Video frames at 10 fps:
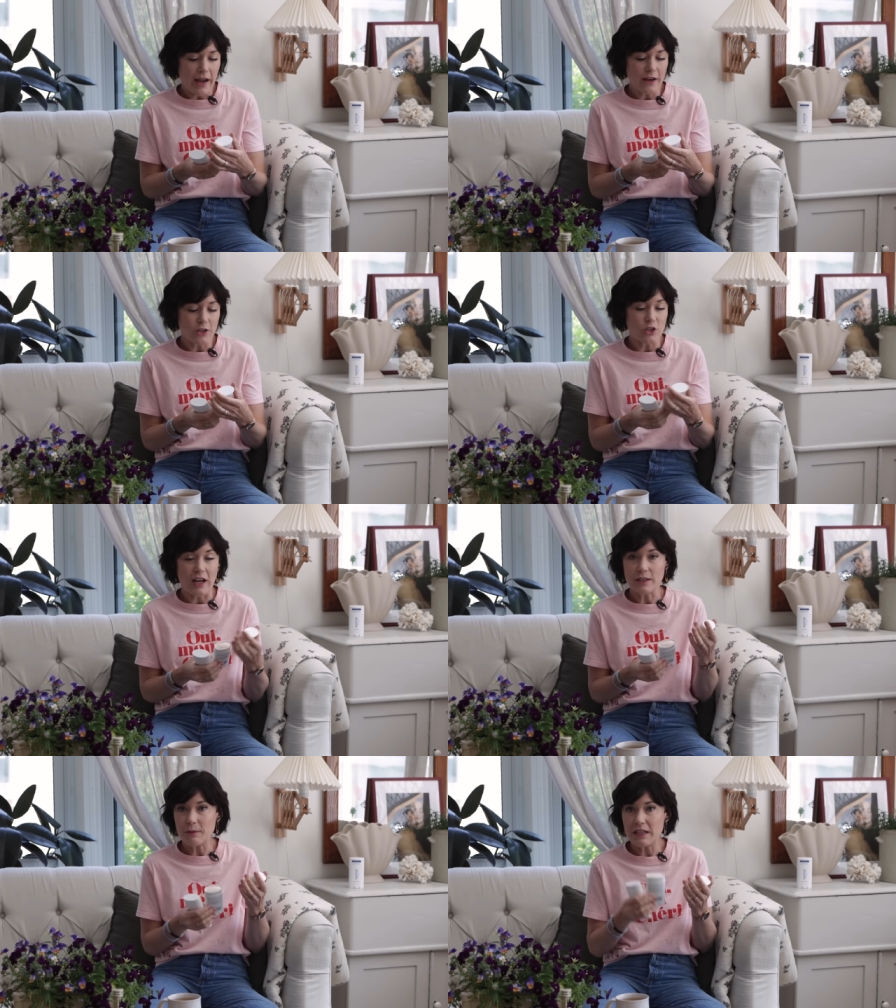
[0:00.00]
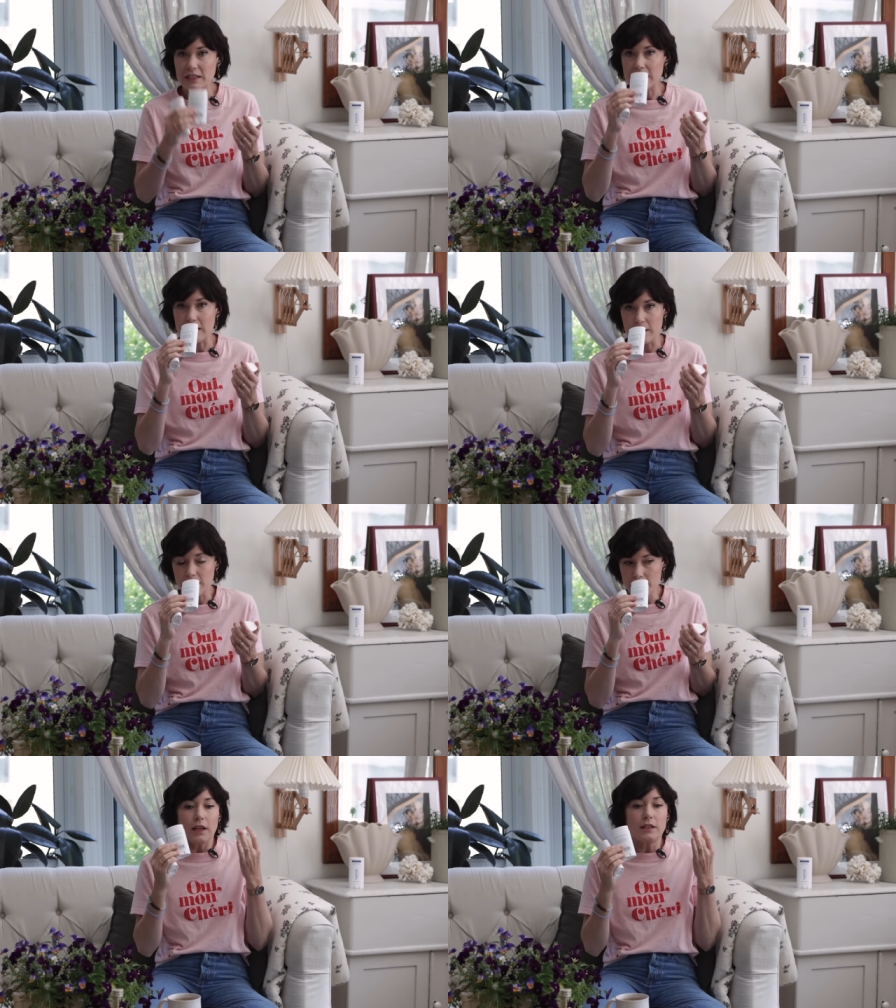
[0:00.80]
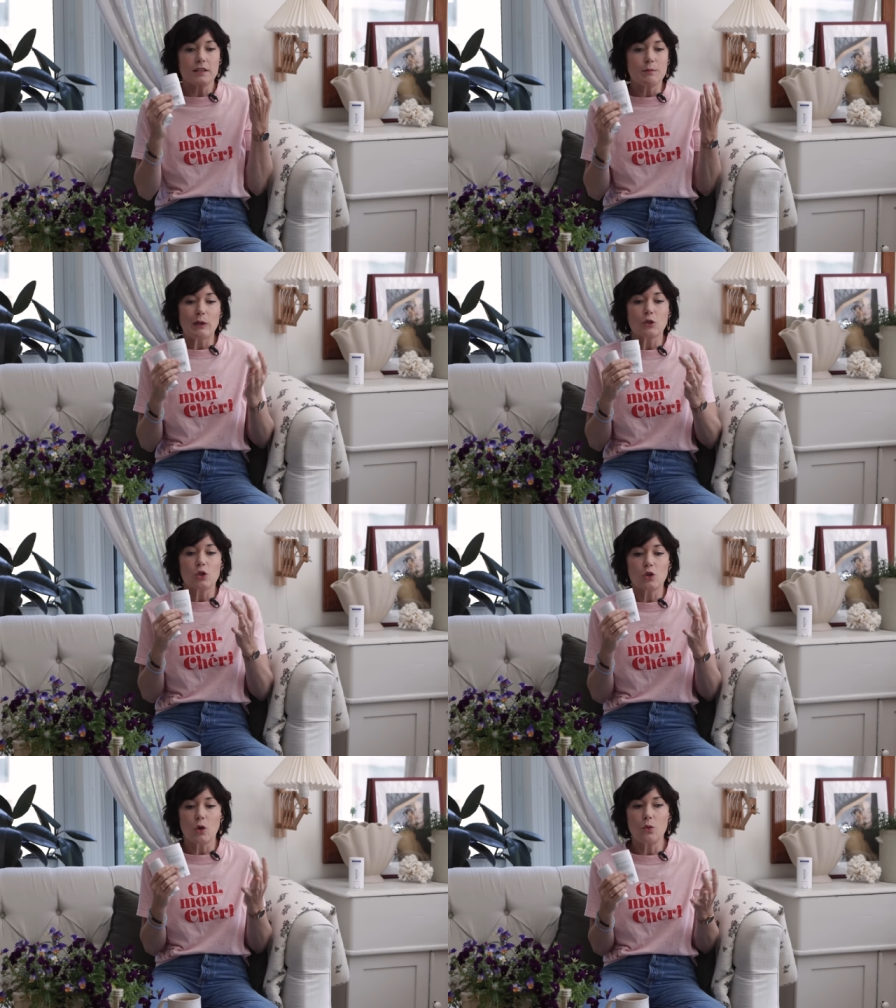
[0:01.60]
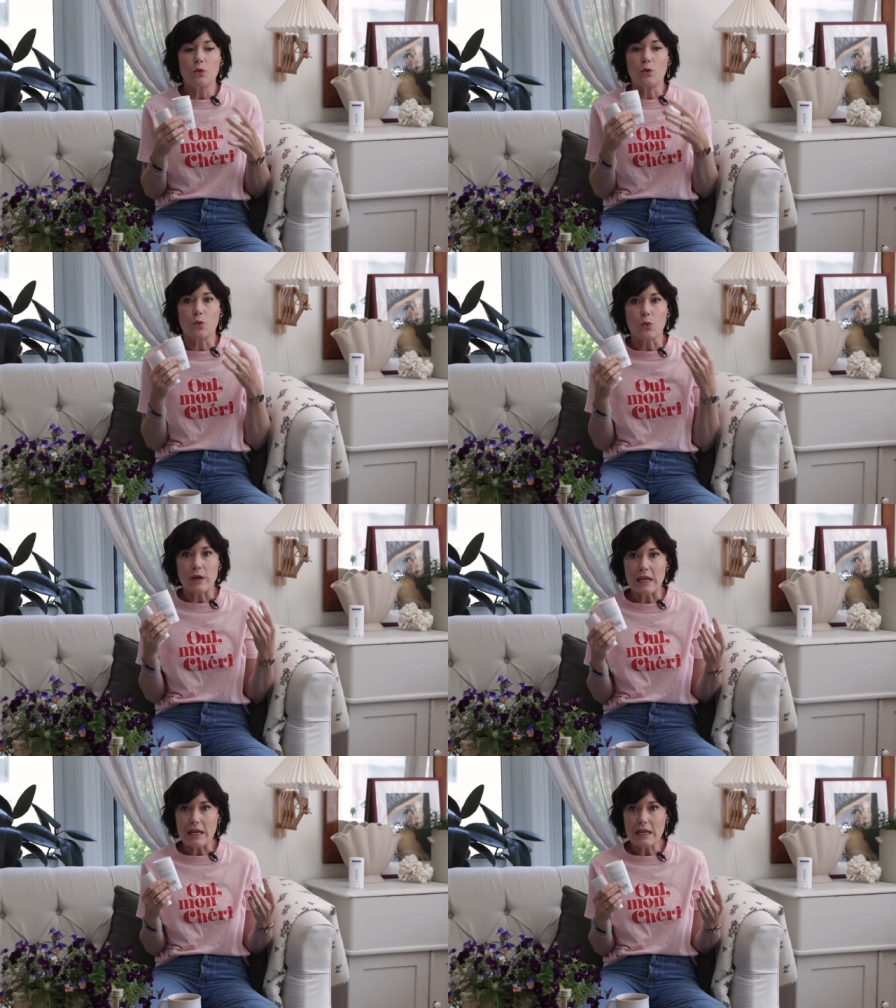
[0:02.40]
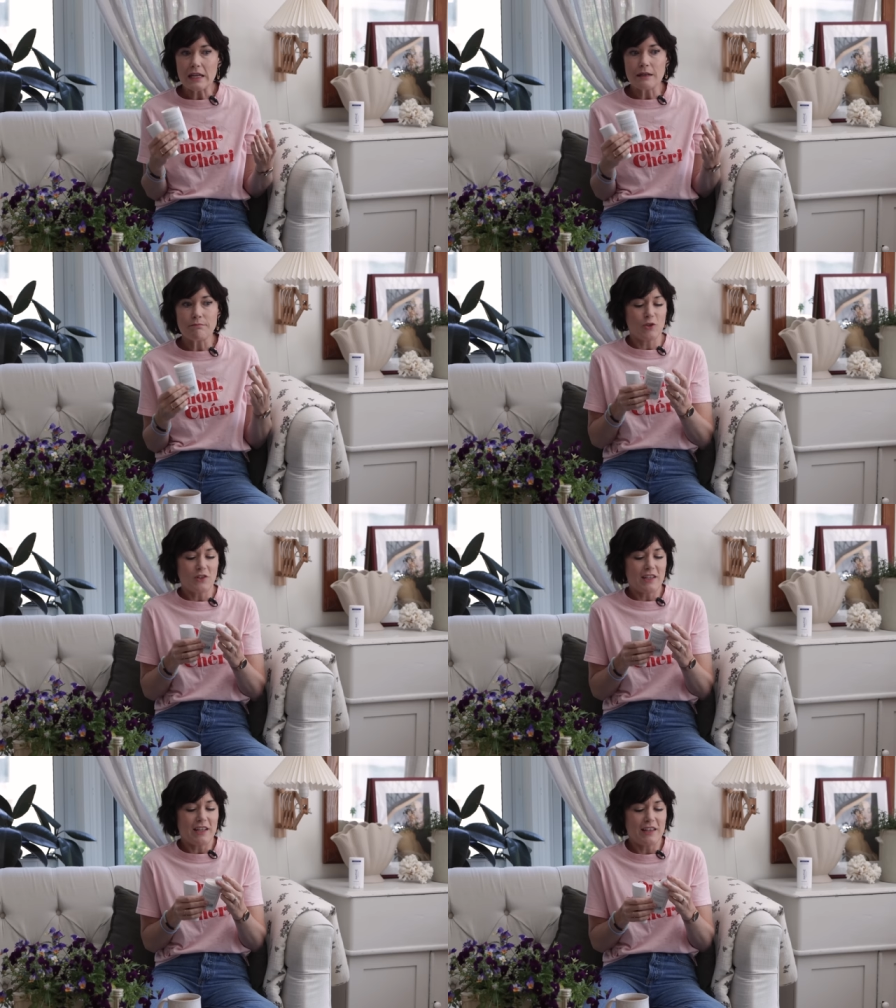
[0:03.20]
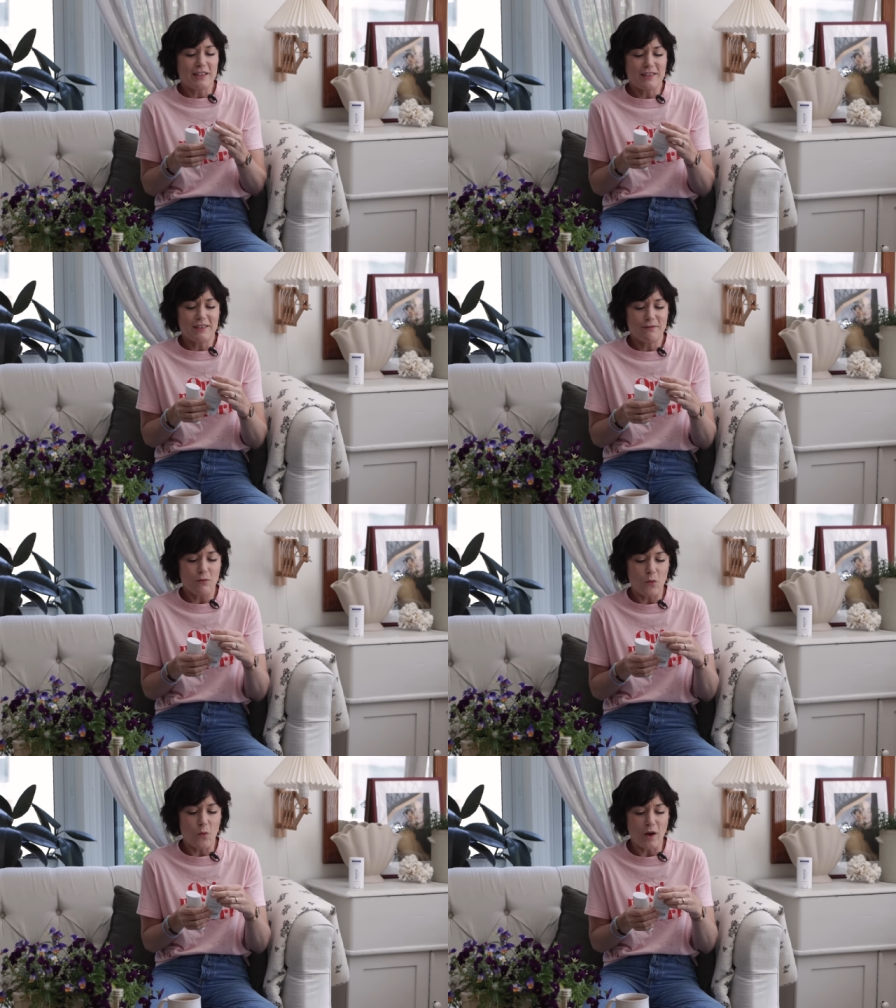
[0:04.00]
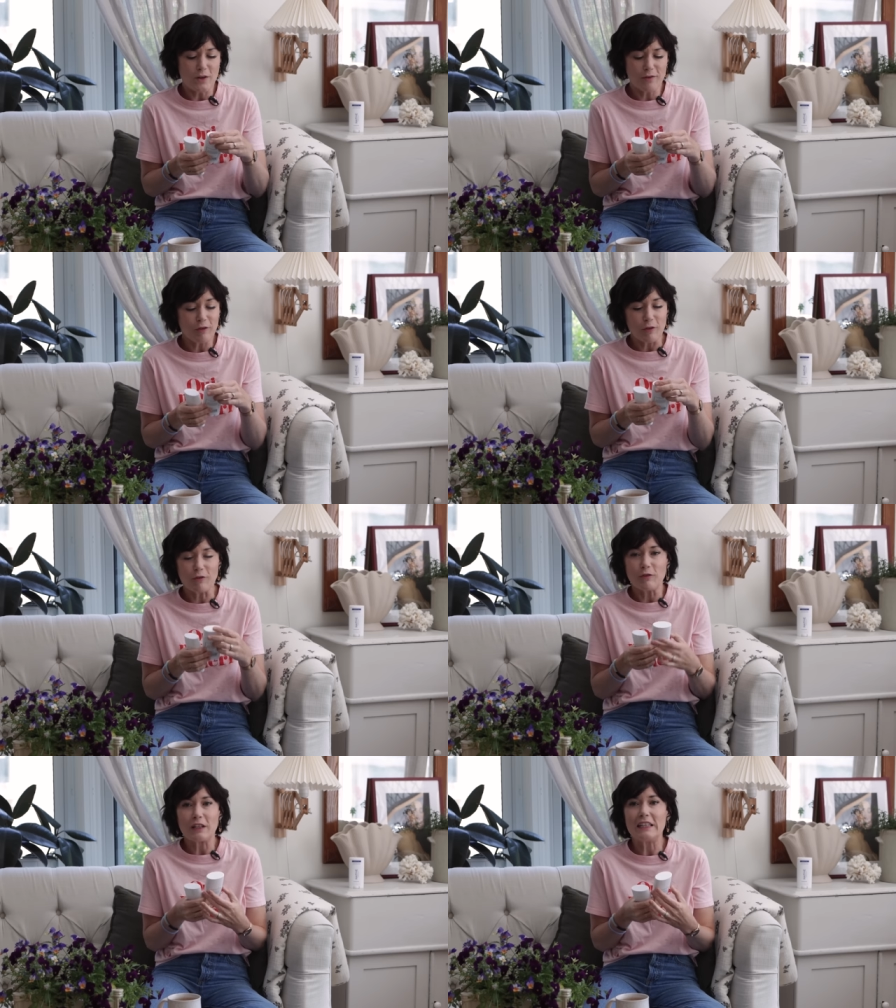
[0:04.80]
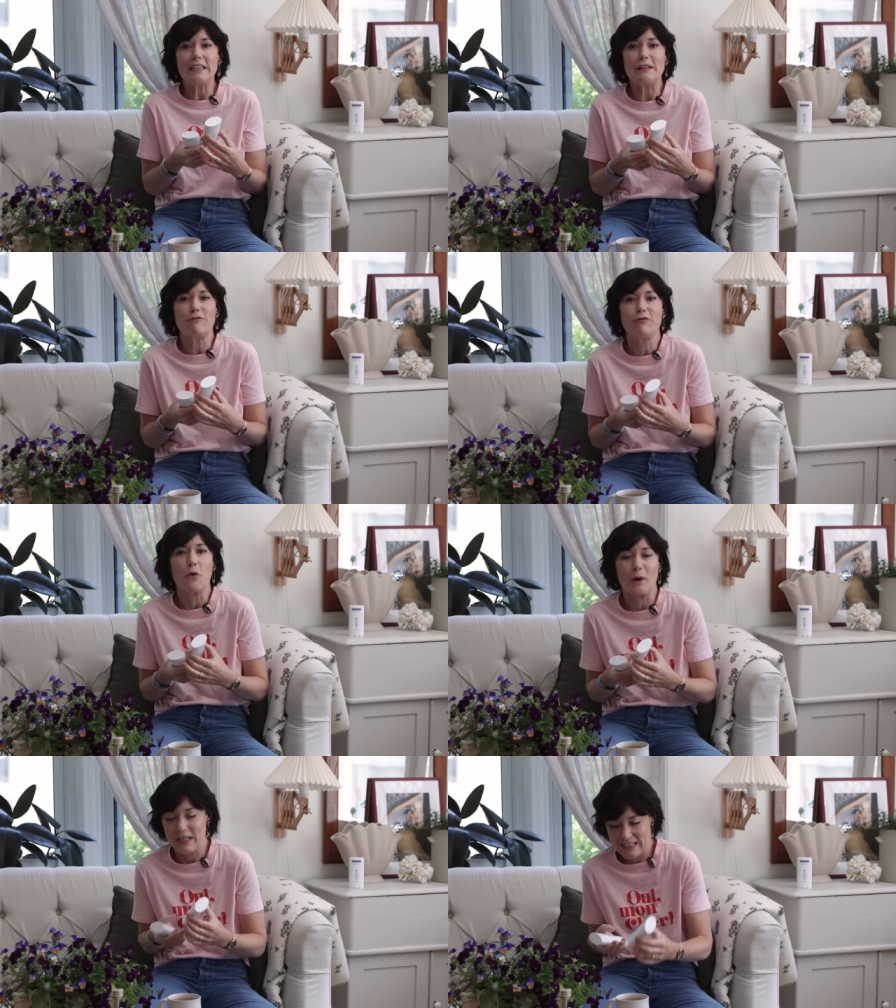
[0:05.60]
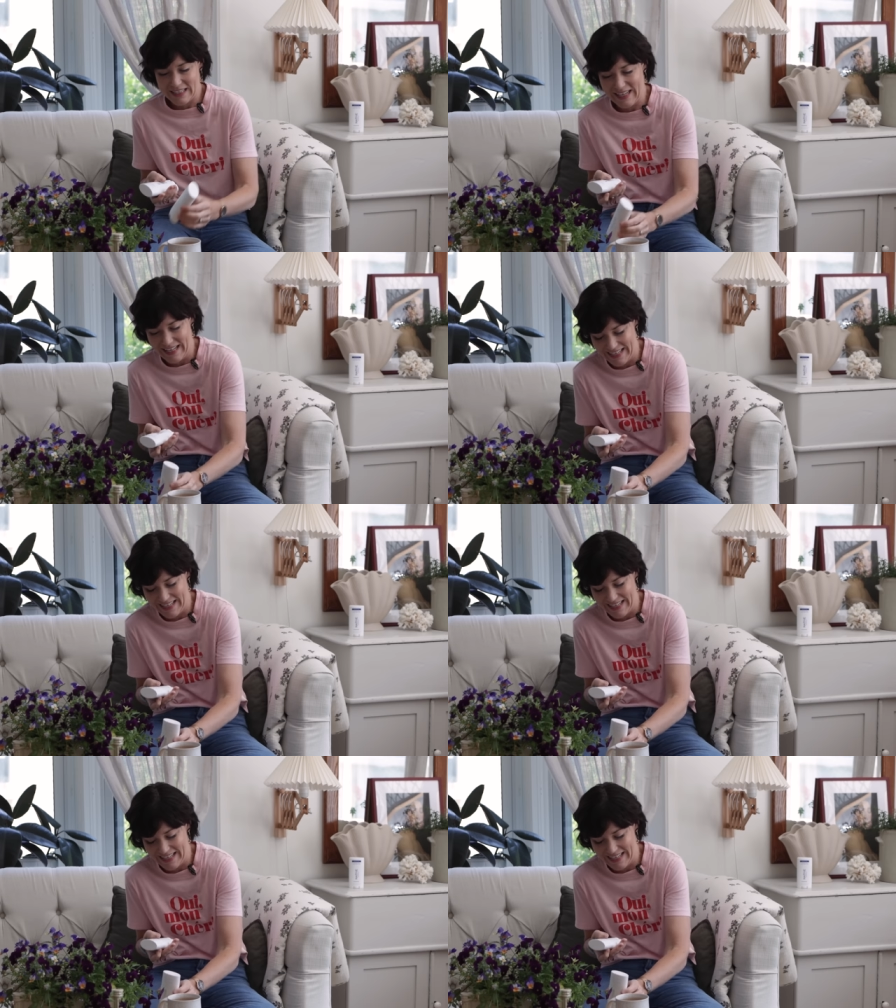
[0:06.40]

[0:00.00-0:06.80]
I got jasmine and cedar. It smells so green, just like this wonderful clean forest.